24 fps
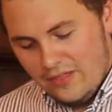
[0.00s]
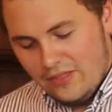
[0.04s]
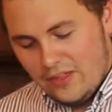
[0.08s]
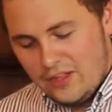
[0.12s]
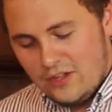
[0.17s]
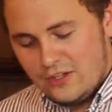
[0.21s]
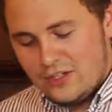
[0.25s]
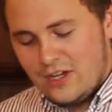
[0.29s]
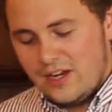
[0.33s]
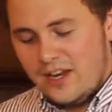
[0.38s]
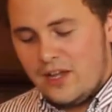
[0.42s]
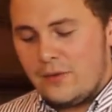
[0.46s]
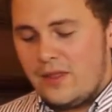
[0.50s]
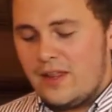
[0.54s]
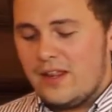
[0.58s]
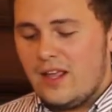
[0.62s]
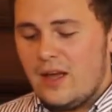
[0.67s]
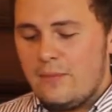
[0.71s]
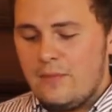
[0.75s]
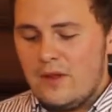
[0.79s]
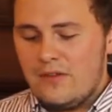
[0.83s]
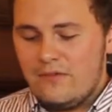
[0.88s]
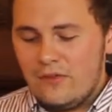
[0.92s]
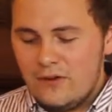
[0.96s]
Then you should liquidate
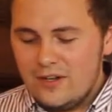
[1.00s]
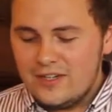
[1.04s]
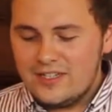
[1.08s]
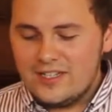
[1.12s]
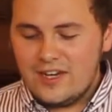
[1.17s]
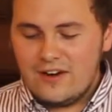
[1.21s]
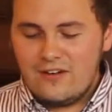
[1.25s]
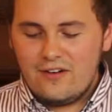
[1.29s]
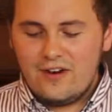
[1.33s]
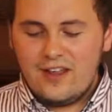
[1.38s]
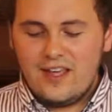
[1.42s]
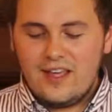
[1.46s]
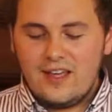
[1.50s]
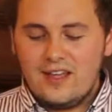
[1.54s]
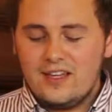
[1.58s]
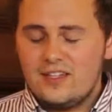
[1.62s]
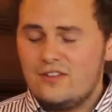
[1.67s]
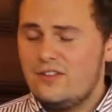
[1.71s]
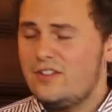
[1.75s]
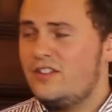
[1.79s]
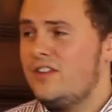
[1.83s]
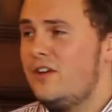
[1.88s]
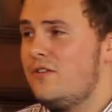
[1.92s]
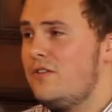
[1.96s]
the company voluntarily,
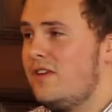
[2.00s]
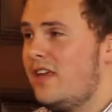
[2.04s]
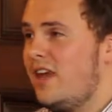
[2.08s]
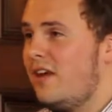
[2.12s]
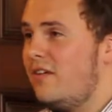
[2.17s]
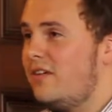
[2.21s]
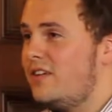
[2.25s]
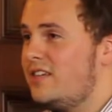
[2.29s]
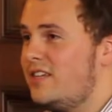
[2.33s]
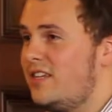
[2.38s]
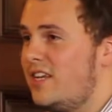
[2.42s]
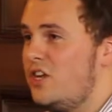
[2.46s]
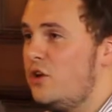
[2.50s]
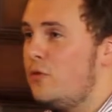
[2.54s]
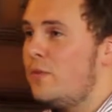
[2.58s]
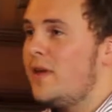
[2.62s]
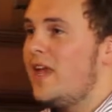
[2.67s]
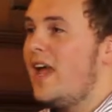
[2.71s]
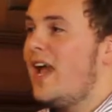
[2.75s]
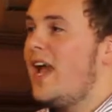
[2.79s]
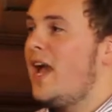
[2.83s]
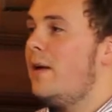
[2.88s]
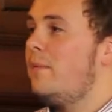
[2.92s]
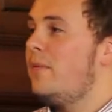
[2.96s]
as there is no guarantee you'll
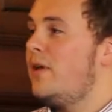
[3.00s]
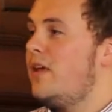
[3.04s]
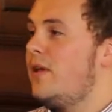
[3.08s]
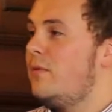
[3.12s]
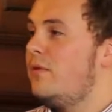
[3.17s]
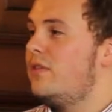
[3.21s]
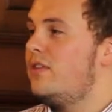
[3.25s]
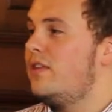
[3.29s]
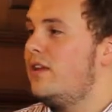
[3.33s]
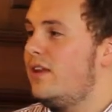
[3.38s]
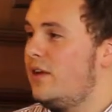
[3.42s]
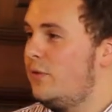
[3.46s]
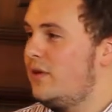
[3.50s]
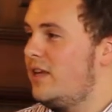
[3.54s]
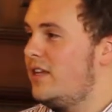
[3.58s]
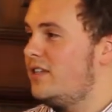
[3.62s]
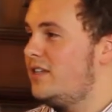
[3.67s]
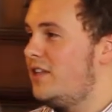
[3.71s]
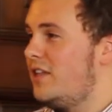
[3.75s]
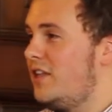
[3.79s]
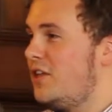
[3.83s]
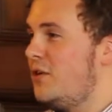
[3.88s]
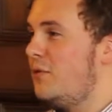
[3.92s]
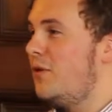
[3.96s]
be happy with the
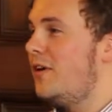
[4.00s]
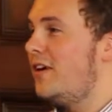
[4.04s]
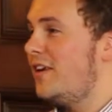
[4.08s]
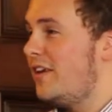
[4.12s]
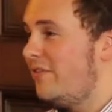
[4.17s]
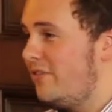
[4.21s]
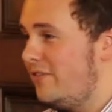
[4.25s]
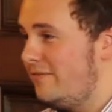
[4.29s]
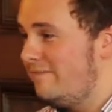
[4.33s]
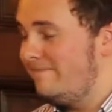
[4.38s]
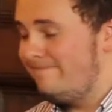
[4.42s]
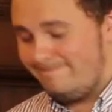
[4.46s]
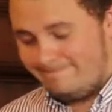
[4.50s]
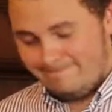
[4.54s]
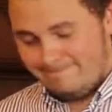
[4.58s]
liquidator that you are given.